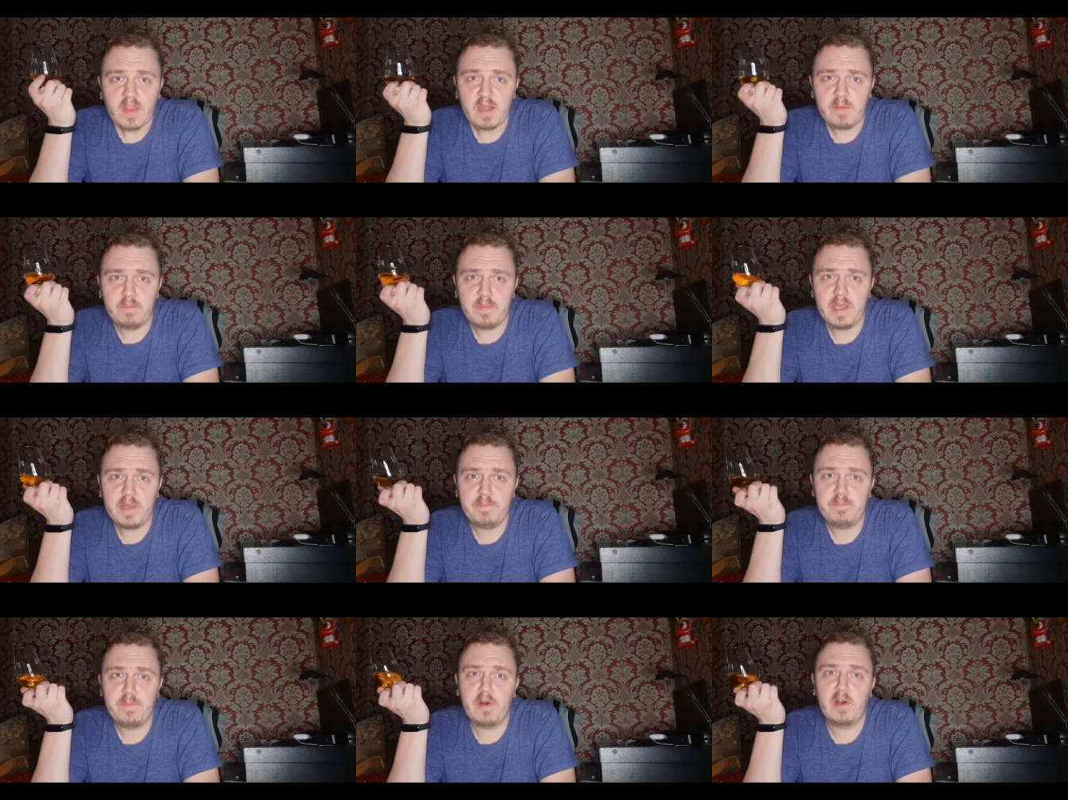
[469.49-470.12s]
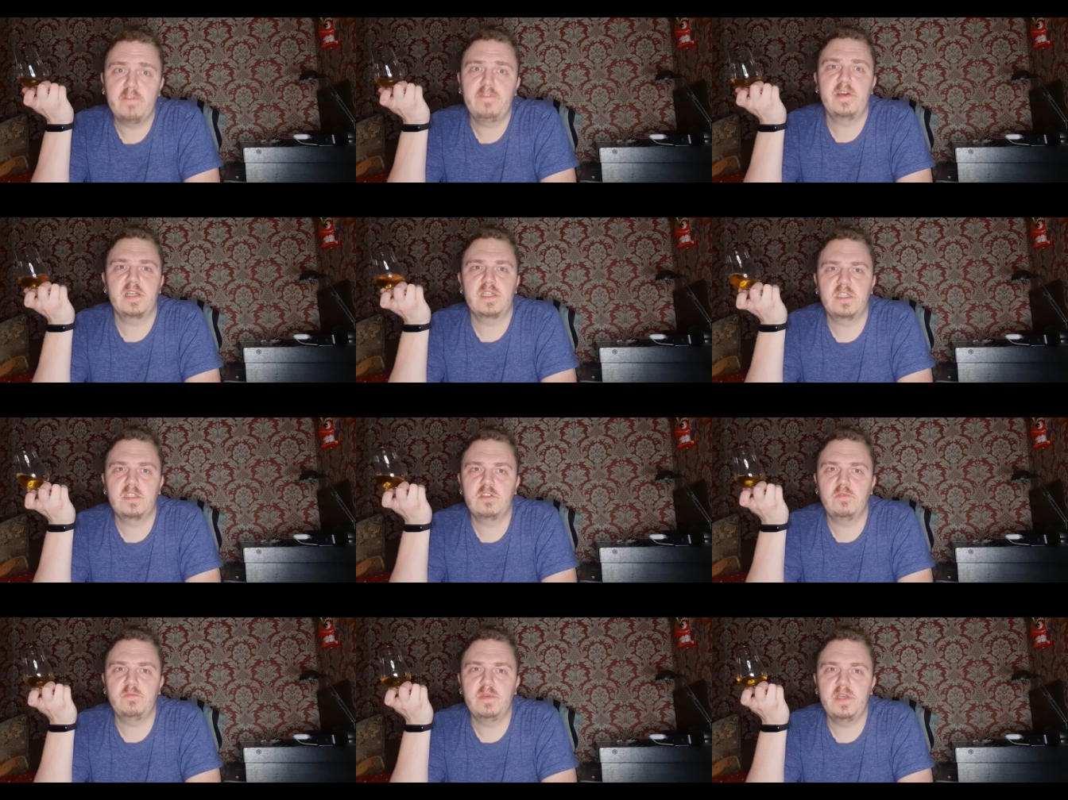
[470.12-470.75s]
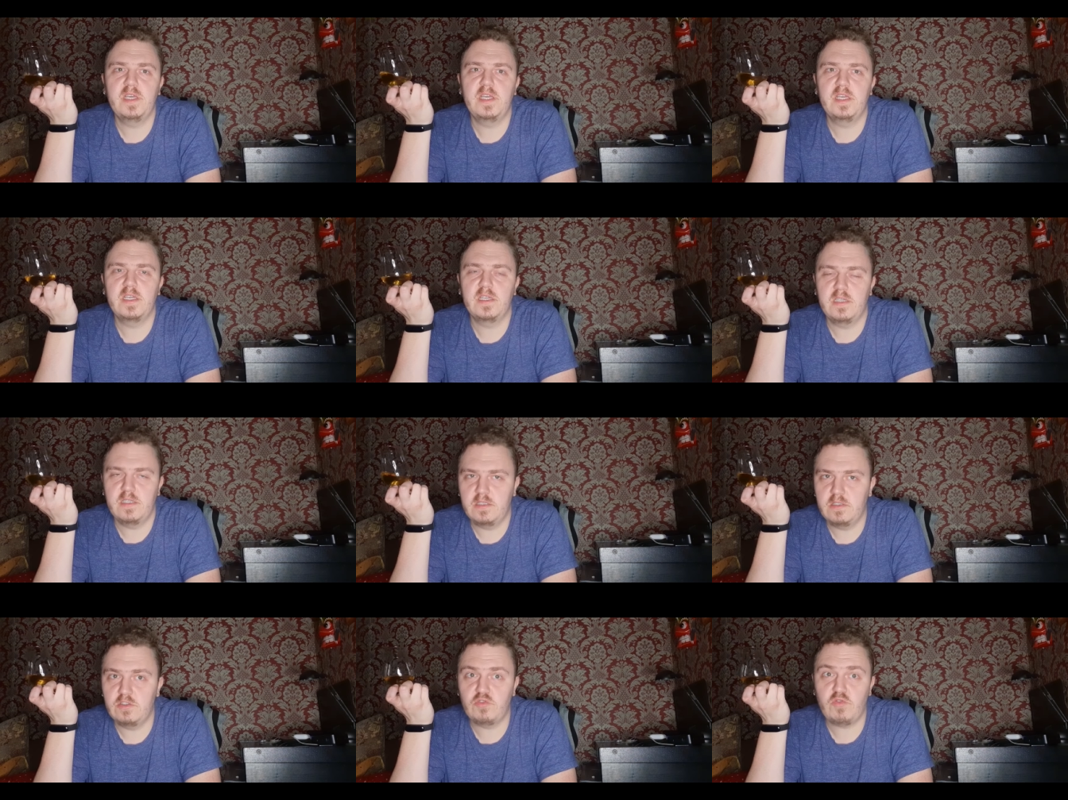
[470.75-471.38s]
be perfect to be
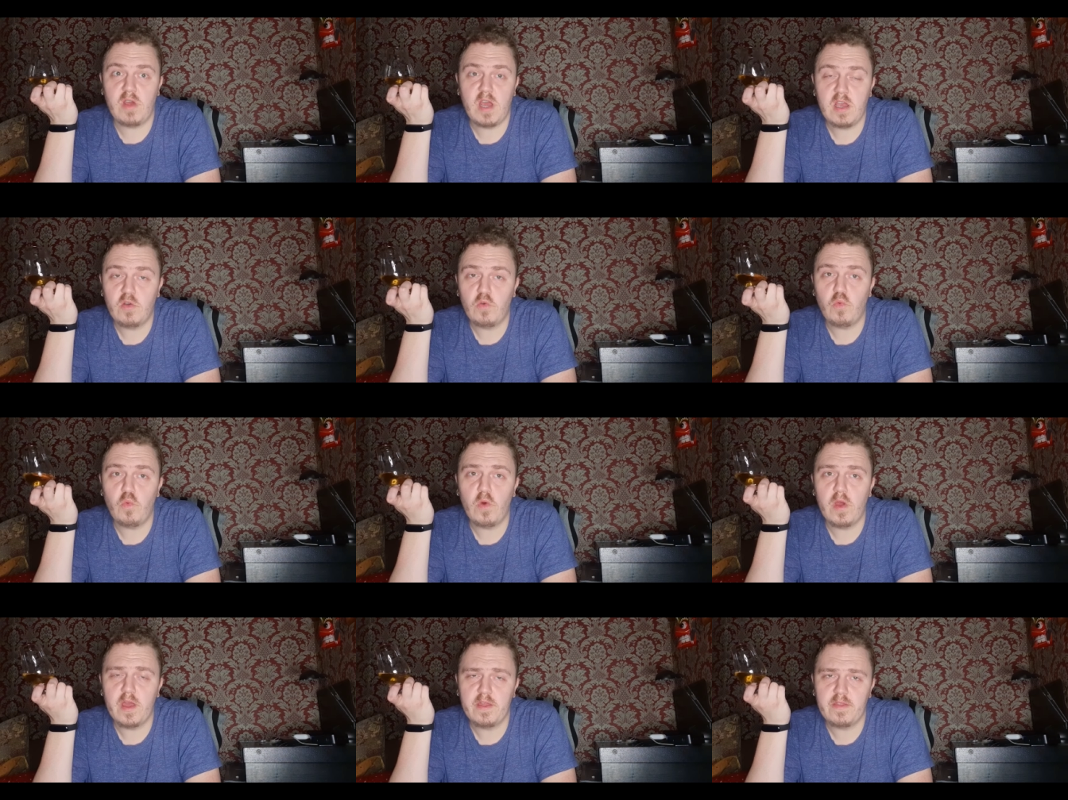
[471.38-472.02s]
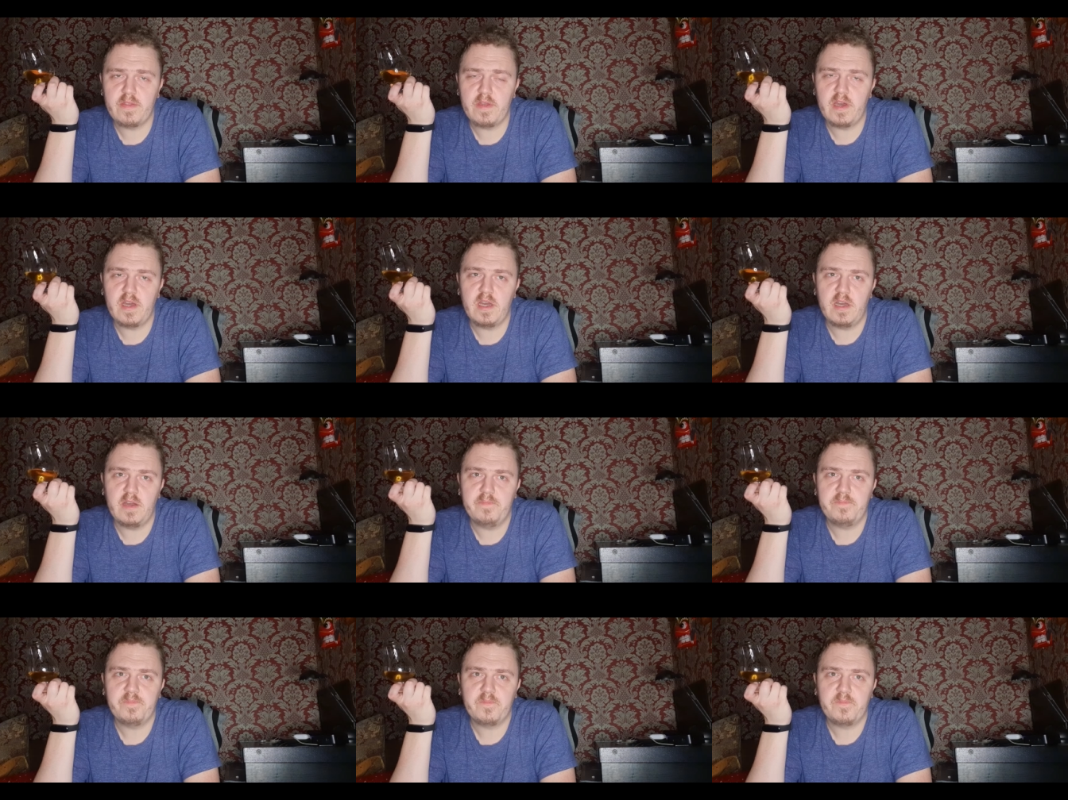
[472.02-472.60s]
drunk with uh,